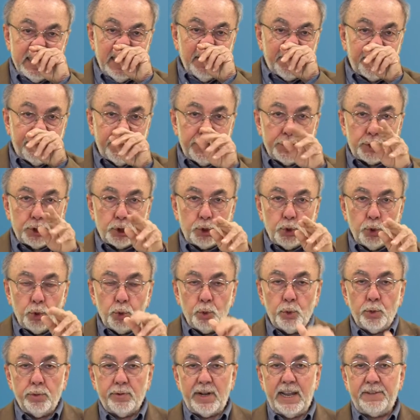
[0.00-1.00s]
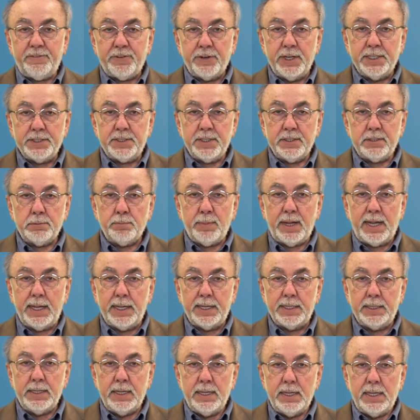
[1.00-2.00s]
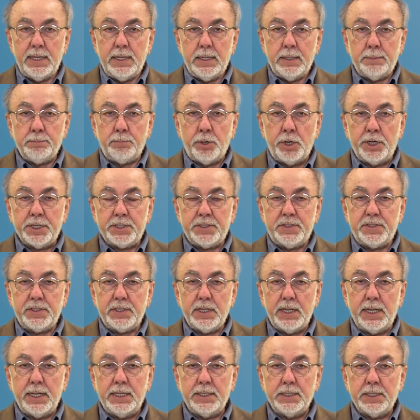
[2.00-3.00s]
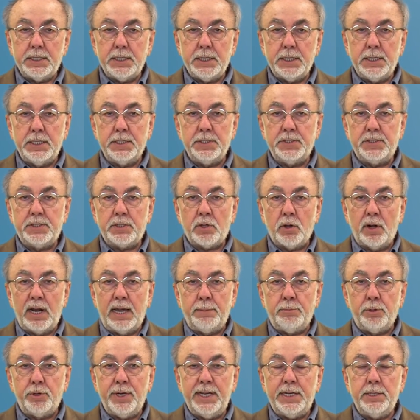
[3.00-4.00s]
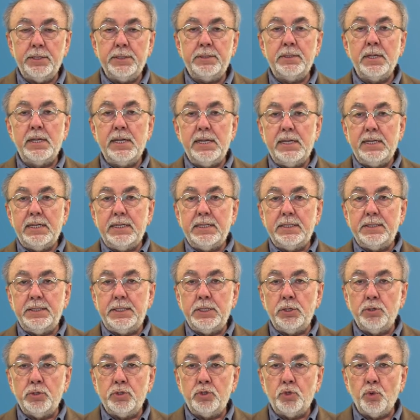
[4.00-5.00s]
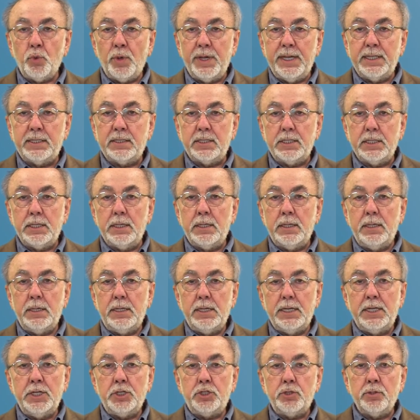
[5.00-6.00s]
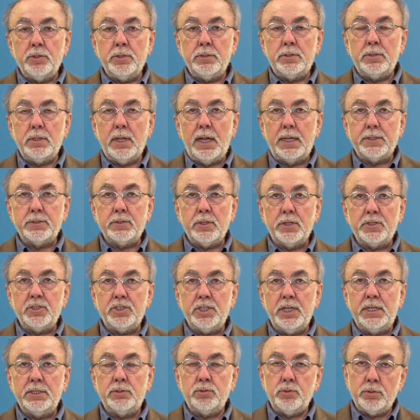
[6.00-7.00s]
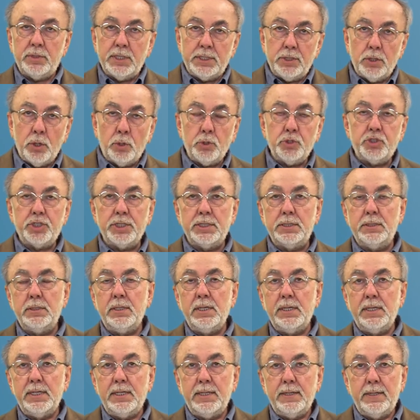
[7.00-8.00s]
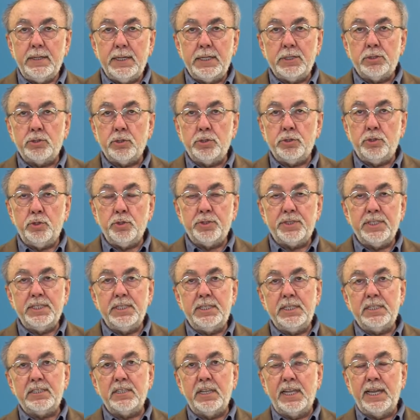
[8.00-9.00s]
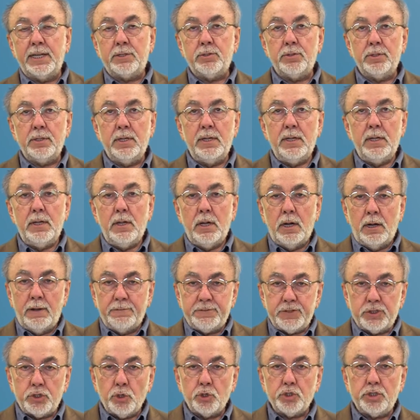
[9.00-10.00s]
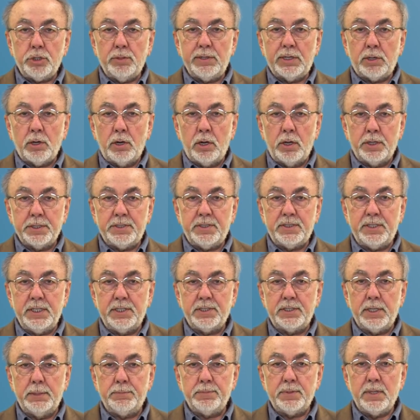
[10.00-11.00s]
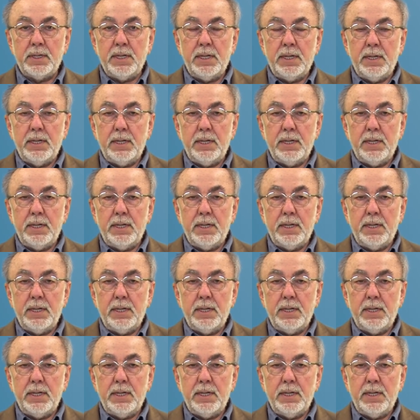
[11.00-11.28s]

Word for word: The first two references by Berkes and his collaborators deals with issues associated to the notion introduced in this lecture of social ecological systems.